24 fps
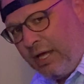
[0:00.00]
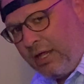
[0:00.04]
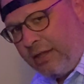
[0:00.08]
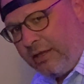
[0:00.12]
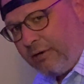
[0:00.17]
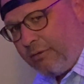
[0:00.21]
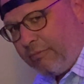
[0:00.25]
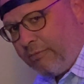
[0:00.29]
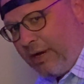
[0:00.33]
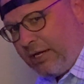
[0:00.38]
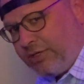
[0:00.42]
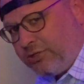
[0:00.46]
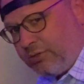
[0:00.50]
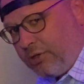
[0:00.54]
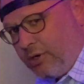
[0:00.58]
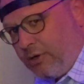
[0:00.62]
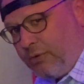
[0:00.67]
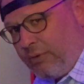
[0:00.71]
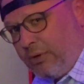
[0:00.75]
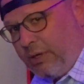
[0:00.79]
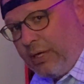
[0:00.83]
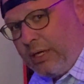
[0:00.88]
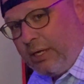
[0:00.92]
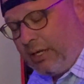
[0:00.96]
other
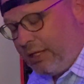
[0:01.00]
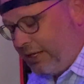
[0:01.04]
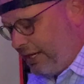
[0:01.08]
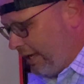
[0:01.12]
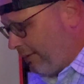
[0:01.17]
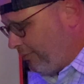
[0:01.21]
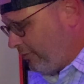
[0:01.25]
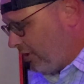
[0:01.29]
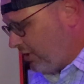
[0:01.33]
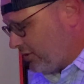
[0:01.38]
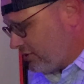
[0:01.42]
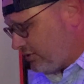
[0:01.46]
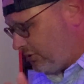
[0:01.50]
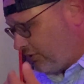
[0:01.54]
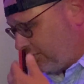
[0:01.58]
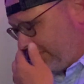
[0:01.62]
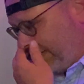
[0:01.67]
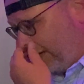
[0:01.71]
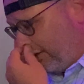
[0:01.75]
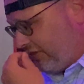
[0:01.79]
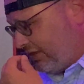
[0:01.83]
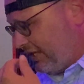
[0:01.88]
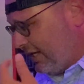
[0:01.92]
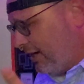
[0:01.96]
retro game consoles
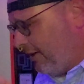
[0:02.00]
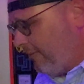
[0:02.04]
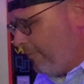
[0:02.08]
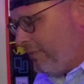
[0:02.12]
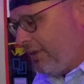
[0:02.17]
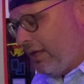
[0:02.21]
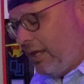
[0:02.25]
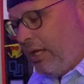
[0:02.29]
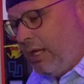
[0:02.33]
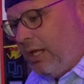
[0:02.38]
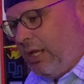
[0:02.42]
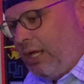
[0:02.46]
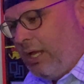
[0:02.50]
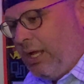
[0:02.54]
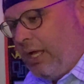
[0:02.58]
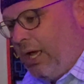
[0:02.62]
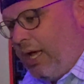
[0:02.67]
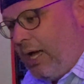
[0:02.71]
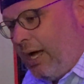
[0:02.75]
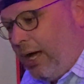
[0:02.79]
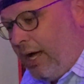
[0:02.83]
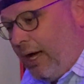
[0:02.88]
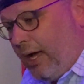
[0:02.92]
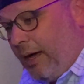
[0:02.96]
out there.
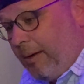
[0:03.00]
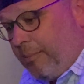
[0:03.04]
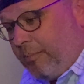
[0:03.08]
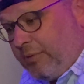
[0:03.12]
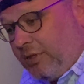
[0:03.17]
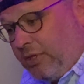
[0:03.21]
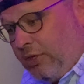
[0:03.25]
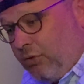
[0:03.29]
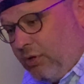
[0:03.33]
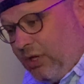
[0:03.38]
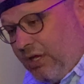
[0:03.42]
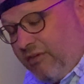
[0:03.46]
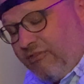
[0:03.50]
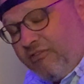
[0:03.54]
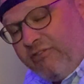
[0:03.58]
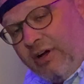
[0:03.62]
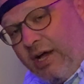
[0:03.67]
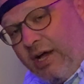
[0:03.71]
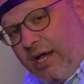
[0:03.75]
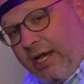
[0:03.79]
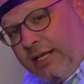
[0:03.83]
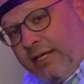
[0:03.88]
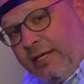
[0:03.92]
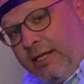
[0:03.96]
You can
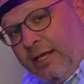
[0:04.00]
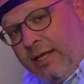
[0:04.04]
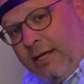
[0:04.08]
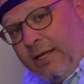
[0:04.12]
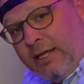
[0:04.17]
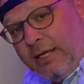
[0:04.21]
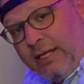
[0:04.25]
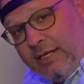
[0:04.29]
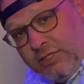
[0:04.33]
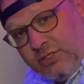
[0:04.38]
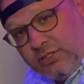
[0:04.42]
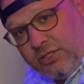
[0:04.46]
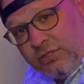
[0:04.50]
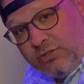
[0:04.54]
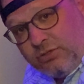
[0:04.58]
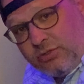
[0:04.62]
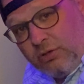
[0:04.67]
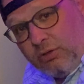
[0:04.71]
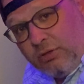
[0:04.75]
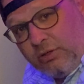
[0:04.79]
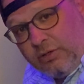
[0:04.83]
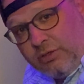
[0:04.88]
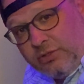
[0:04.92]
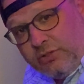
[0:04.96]
find his
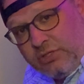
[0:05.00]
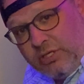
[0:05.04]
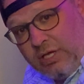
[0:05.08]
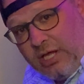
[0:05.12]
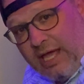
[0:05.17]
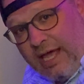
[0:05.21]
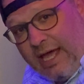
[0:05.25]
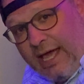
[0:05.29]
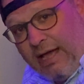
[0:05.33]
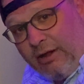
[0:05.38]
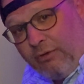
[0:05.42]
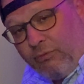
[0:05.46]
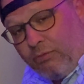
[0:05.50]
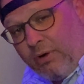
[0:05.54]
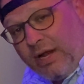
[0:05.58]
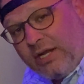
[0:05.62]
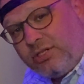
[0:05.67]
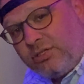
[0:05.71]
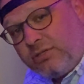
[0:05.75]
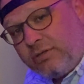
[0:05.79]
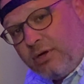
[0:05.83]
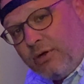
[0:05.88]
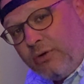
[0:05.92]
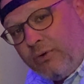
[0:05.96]
controllers at
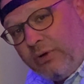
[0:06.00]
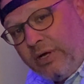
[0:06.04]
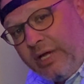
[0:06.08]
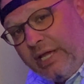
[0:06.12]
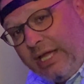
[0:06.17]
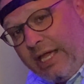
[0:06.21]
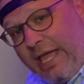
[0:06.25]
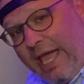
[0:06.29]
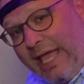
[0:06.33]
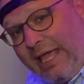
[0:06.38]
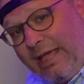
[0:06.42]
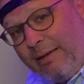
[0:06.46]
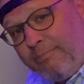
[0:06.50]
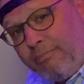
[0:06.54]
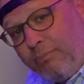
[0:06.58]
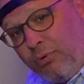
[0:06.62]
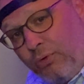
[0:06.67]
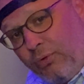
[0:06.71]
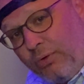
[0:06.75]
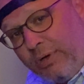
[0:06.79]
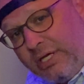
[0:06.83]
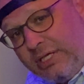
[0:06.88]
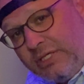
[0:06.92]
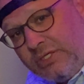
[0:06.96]

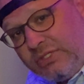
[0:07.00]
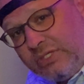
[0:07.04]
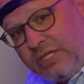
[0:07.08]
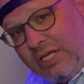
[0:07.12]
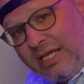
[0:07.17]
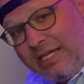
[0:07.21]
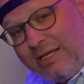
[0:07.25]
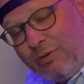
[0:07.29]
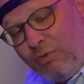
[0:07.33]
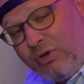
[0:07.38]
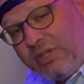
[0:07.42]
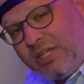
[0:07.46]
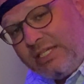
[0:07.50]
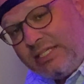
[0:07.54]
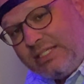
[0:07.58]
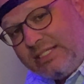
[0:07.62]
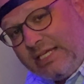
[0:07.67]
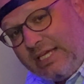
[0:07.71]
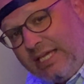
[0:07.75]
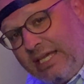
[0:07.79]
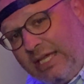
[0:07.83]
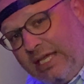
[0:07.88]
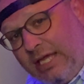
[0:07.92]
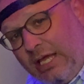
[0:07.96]
RetroGameBoyz with a
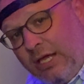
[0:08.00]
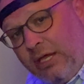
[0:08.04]
Z,